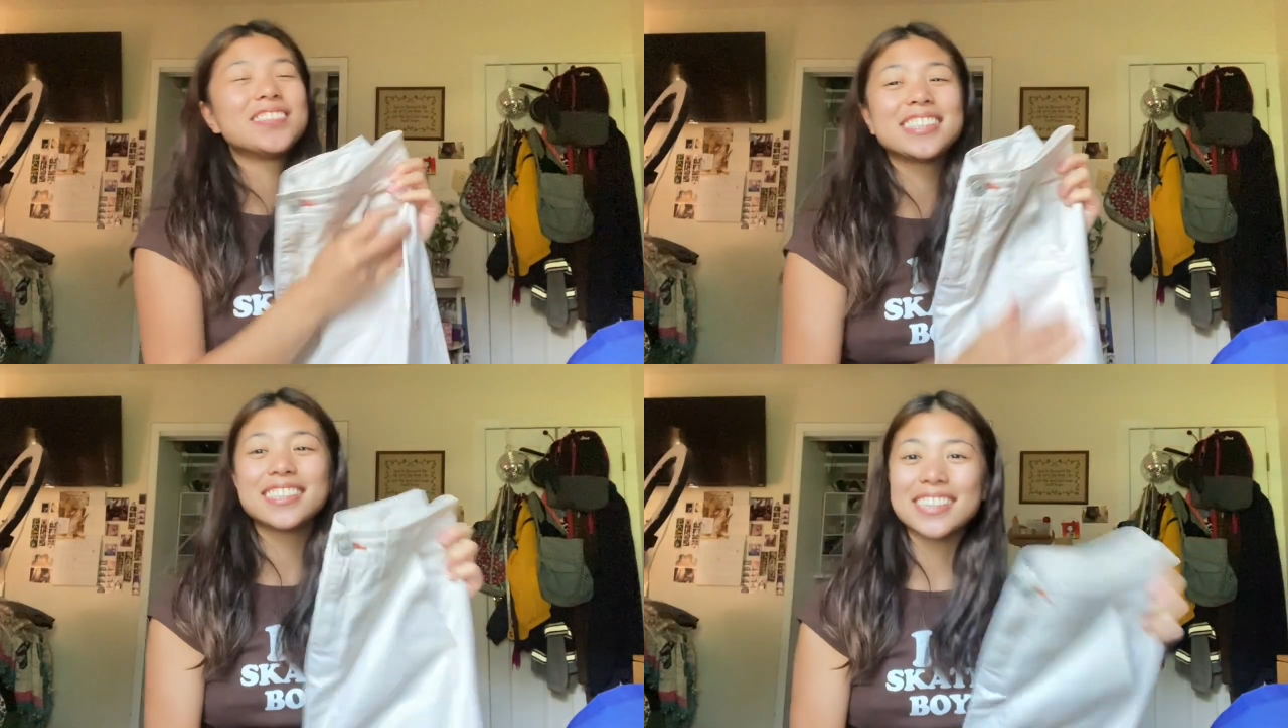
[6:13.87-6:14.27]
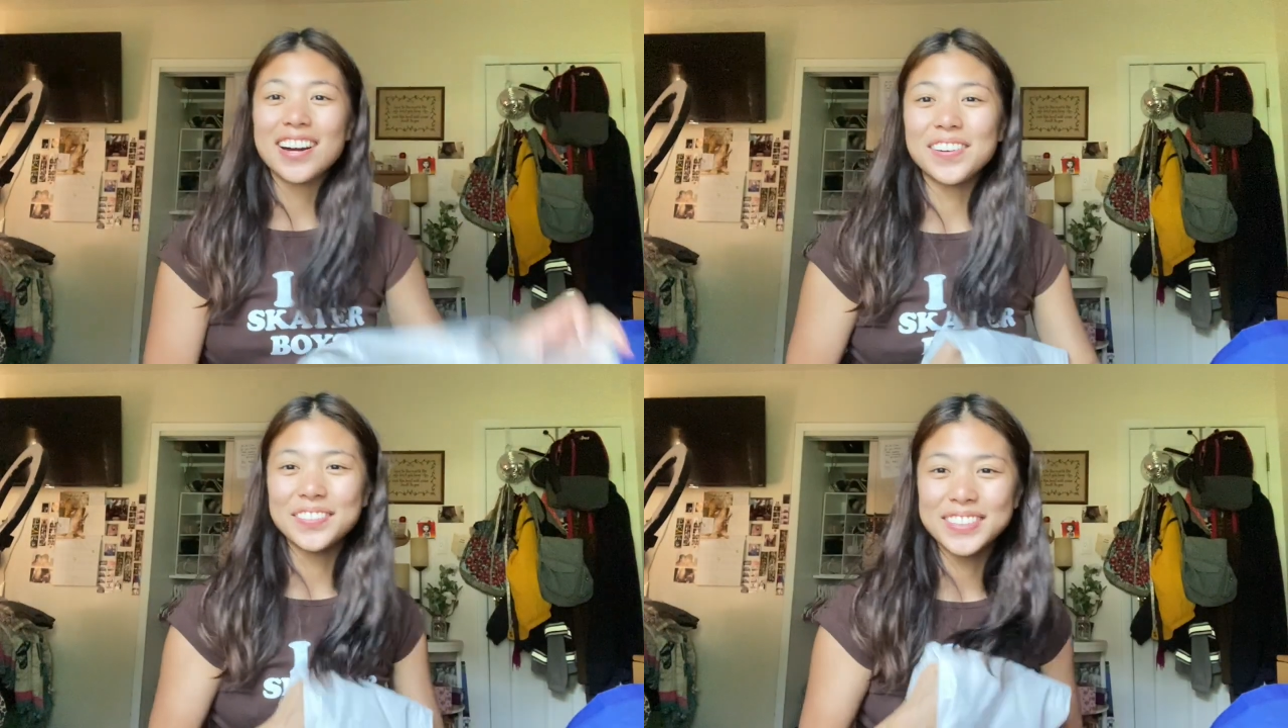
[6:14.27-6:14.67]

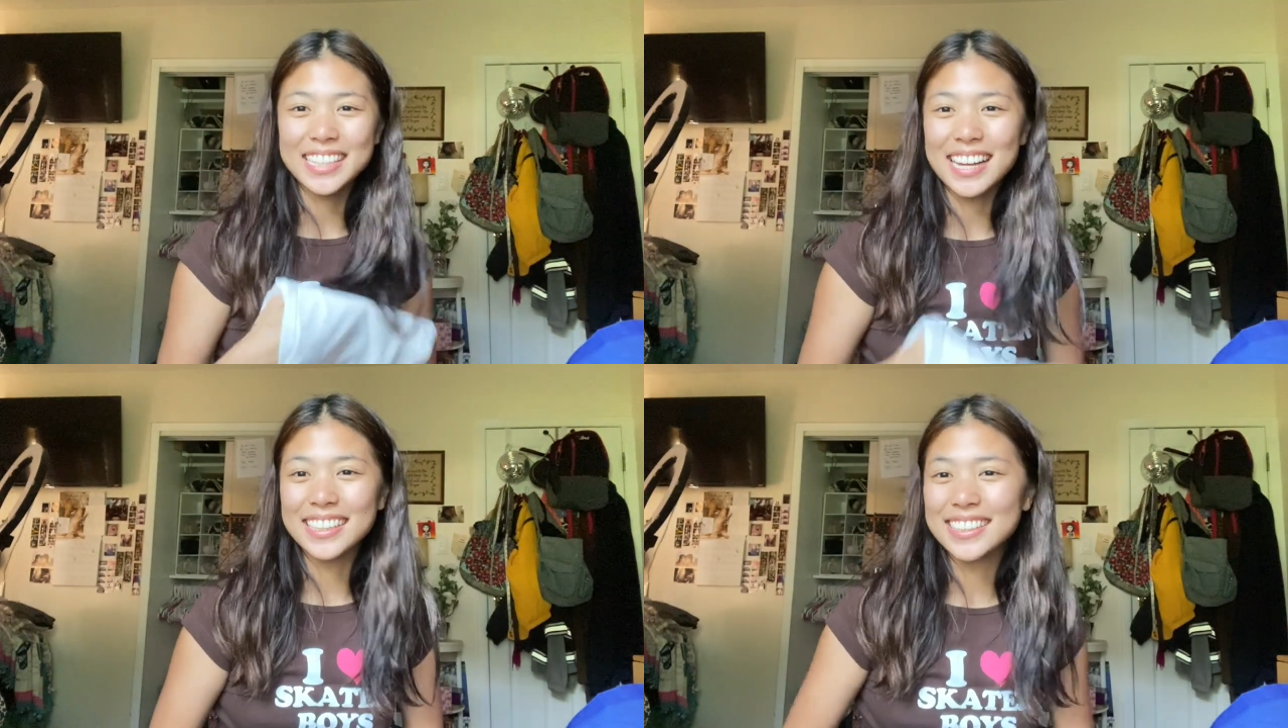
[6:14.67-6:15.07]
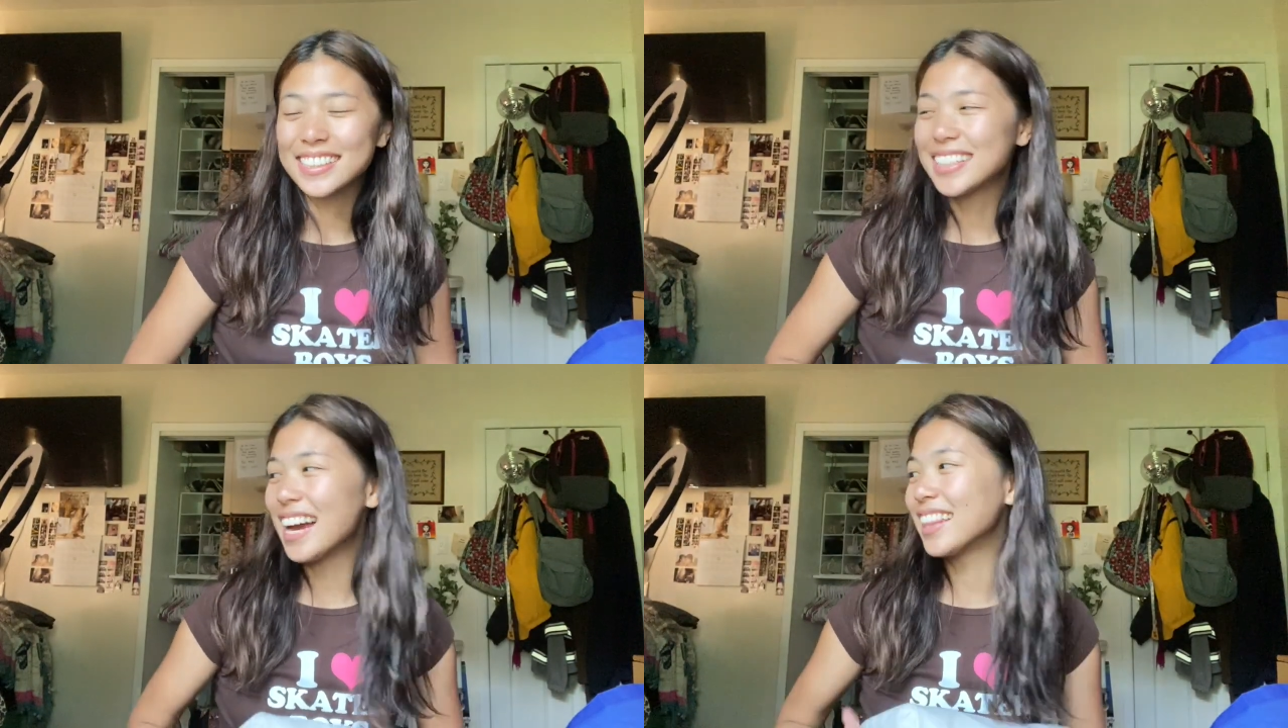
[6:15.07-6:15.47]
so
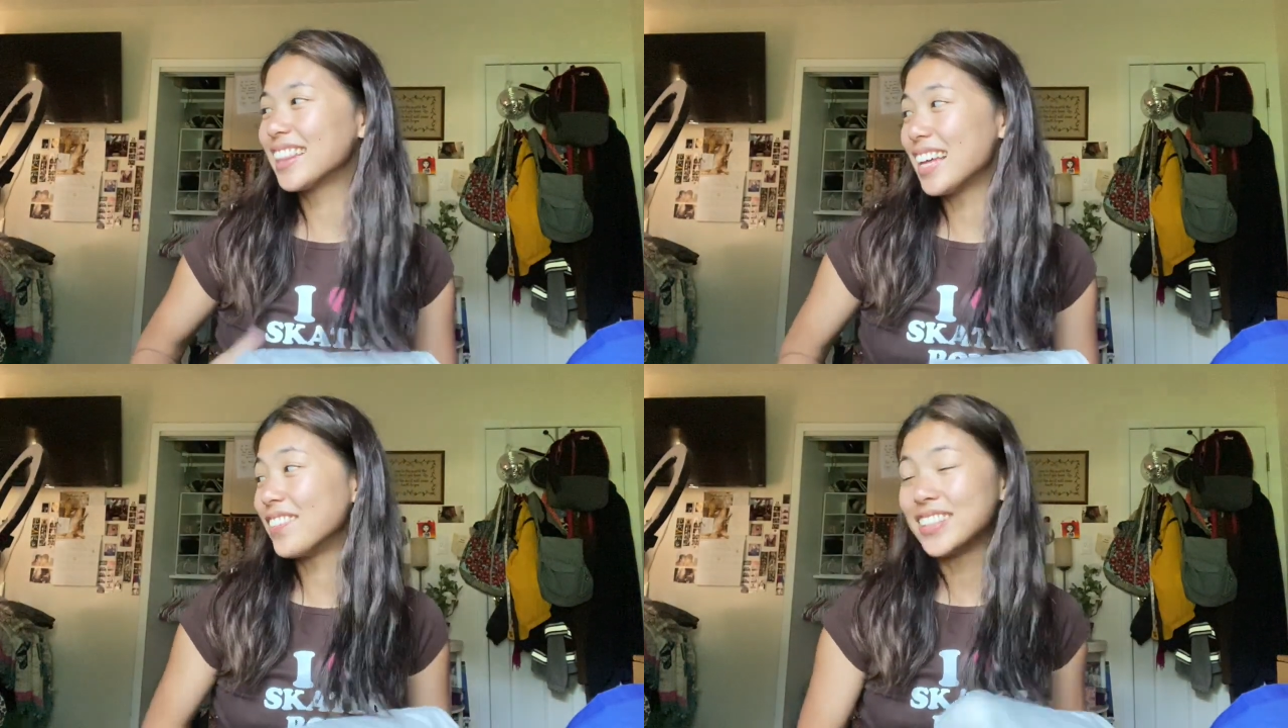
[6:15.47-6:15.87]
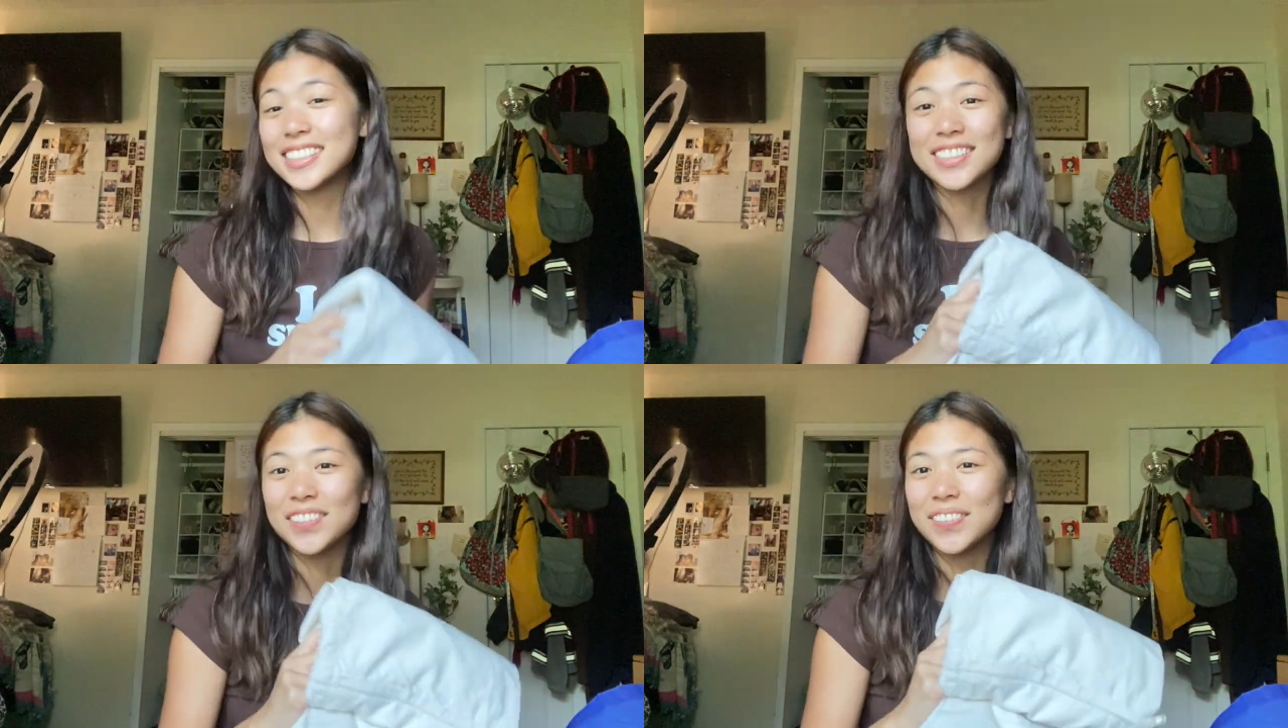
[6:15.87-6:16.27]
obsessed. I love it so